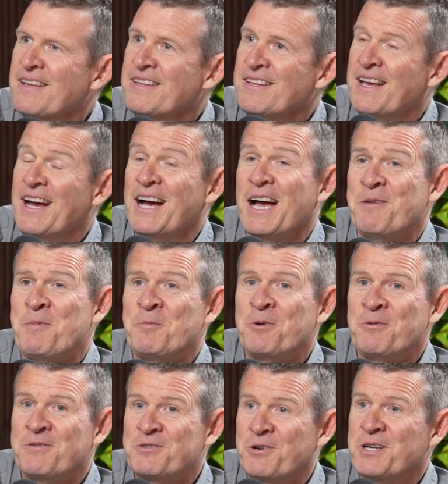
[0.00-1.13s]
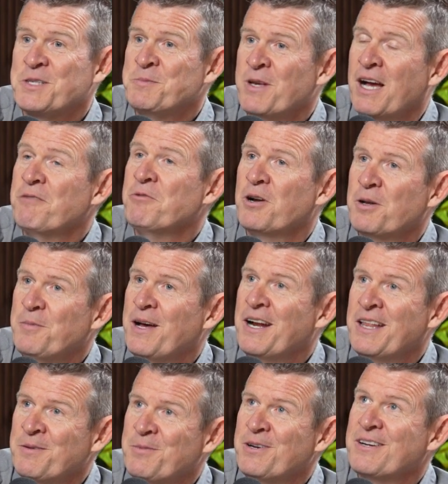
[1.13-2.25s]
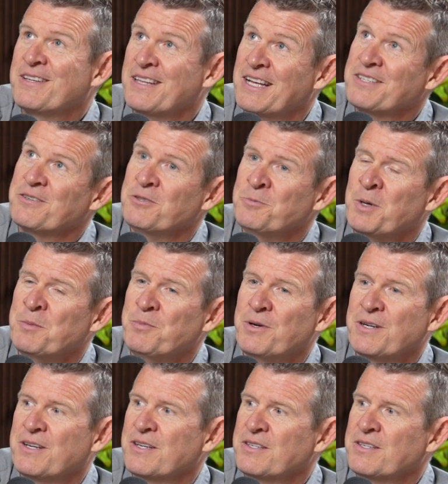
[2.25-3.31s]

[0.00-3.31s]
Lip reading: Yeah, I remember Christmas. I wrote about it in the book. That's how old my book